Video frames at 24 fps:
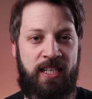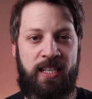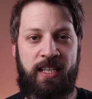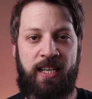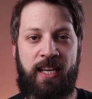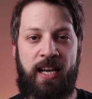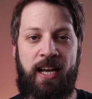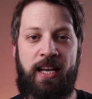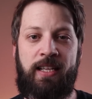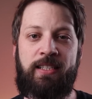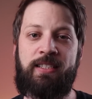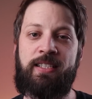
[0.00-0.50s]

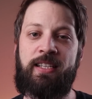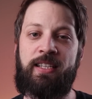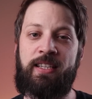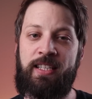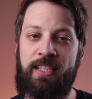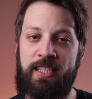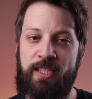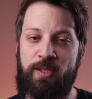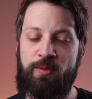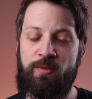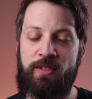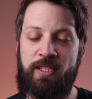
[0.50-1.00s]
indicates that
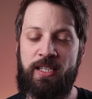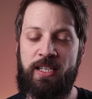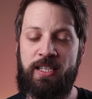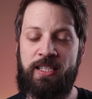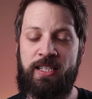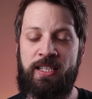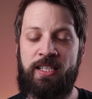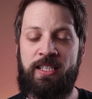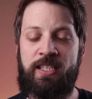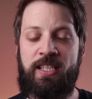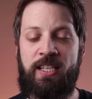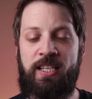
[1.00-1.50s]
this
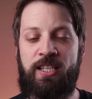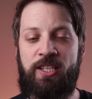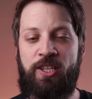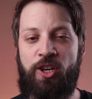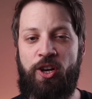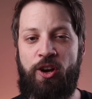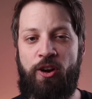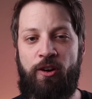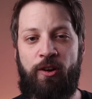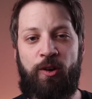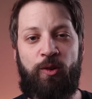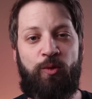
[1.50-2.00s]
resistance is
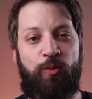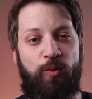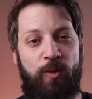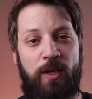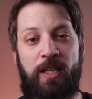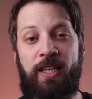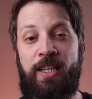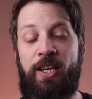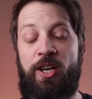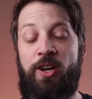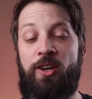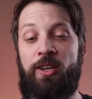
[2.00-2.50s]
occurring
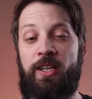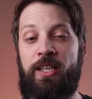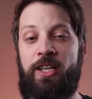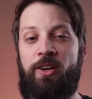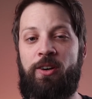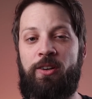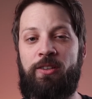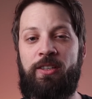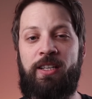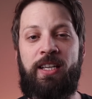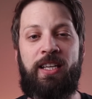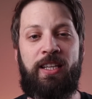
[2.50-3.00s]
really early
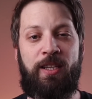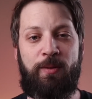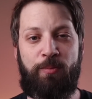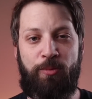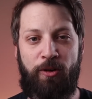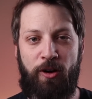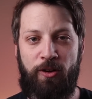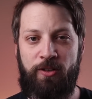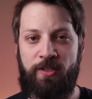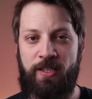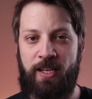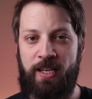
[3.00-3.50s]
on in the
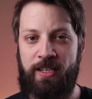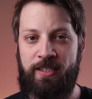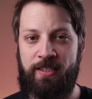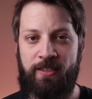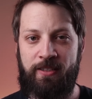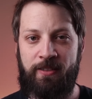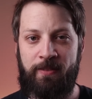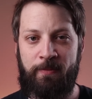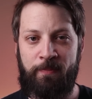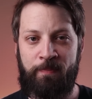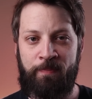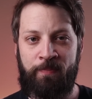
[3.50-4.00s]
process.
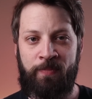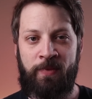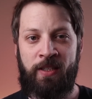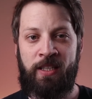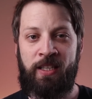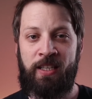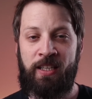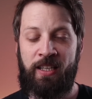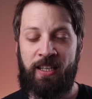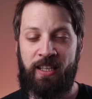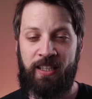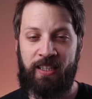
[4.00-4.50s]

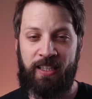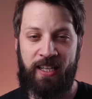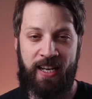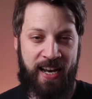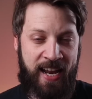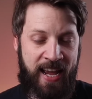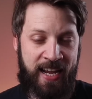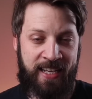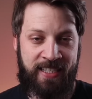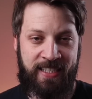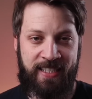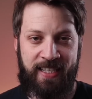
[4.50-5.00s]
The
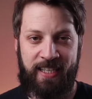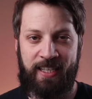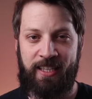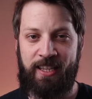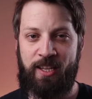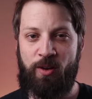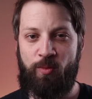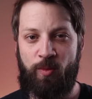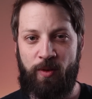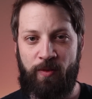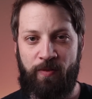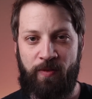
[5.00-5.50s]
next thing
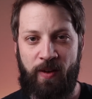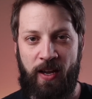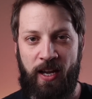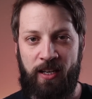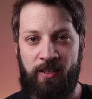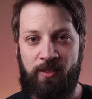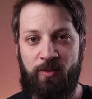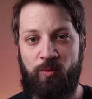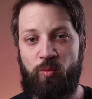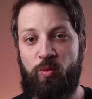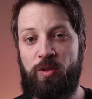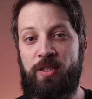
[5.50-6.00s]
that we
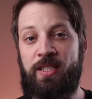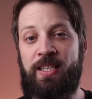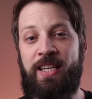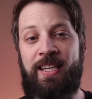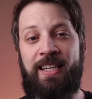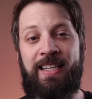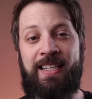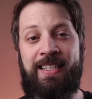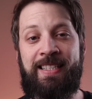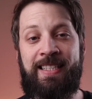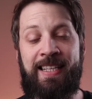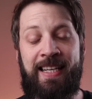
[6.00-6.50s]
found was that
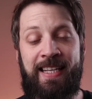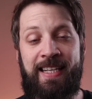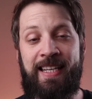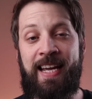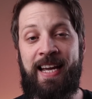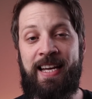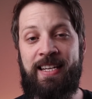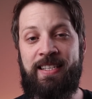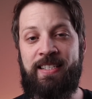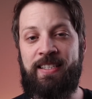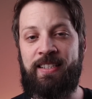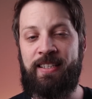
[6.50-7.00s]
the
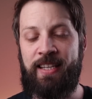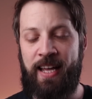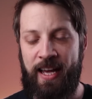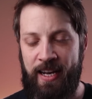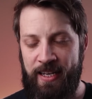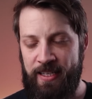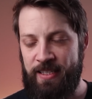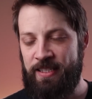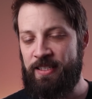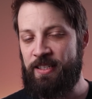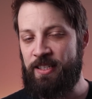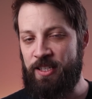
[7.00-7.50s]
TDS, that
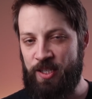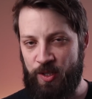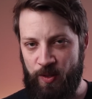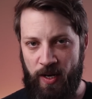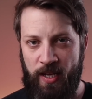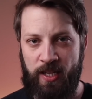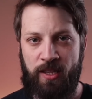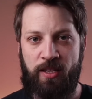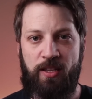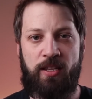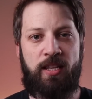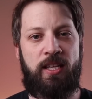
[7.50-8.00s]
is the
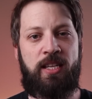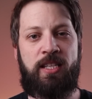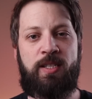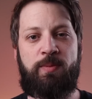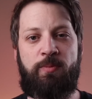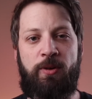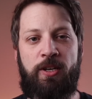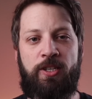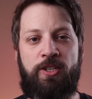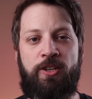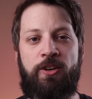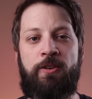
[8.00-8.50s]
strength of the
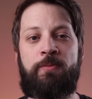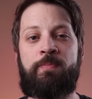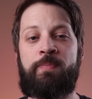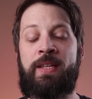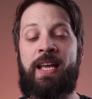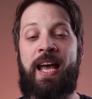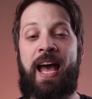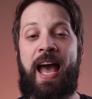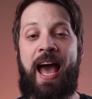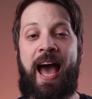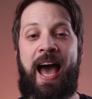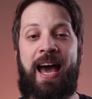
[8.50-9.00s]
espresso,
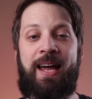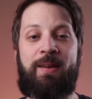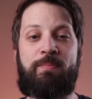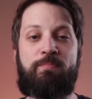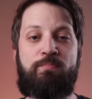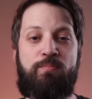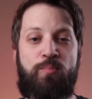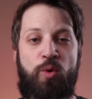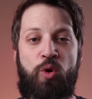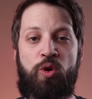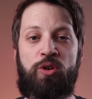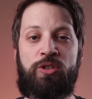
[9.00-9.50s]
had
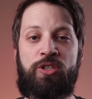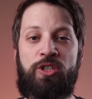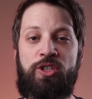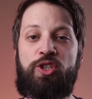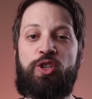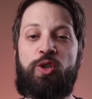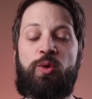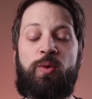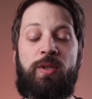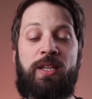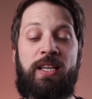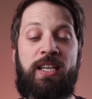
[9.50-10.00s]
more to
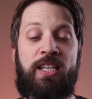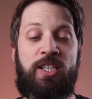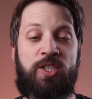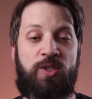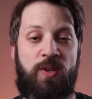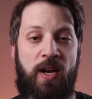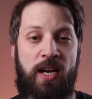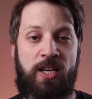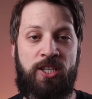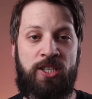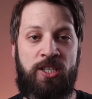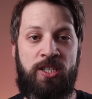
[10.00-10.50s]
do with the
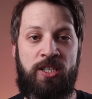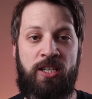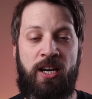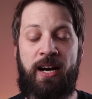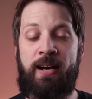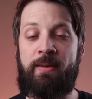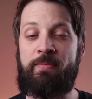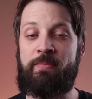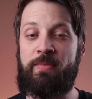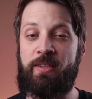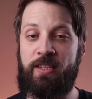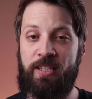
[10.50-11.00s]
extraction
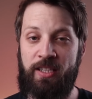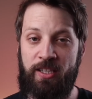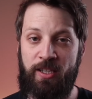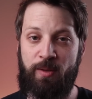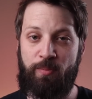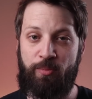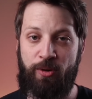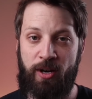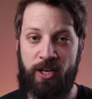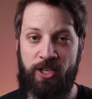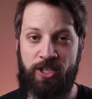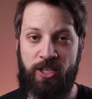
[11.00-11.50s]
time than the
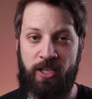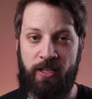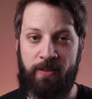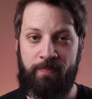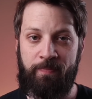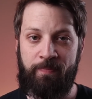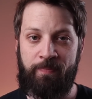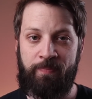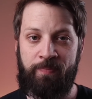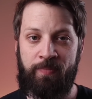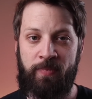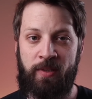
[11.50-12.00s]
pressure.
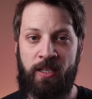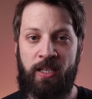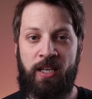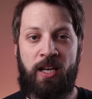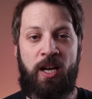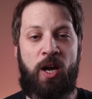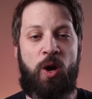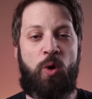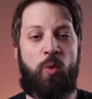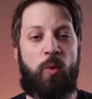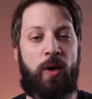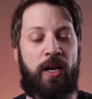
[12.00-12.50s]

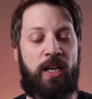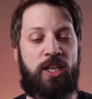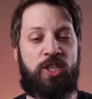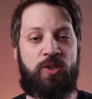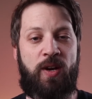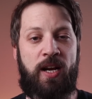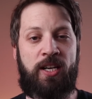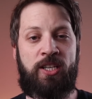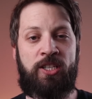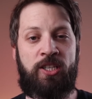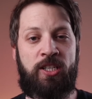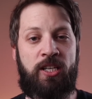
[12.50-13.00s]
When
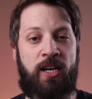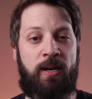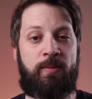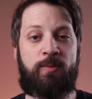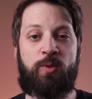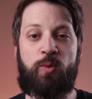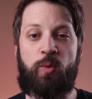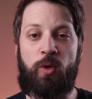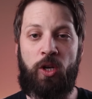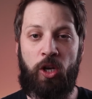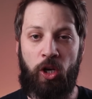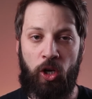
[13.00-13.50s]
extraction
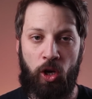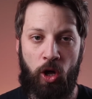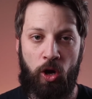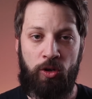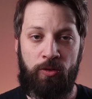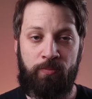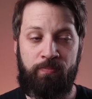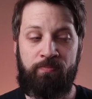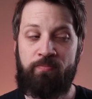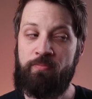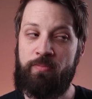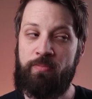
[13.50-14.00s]
times were low,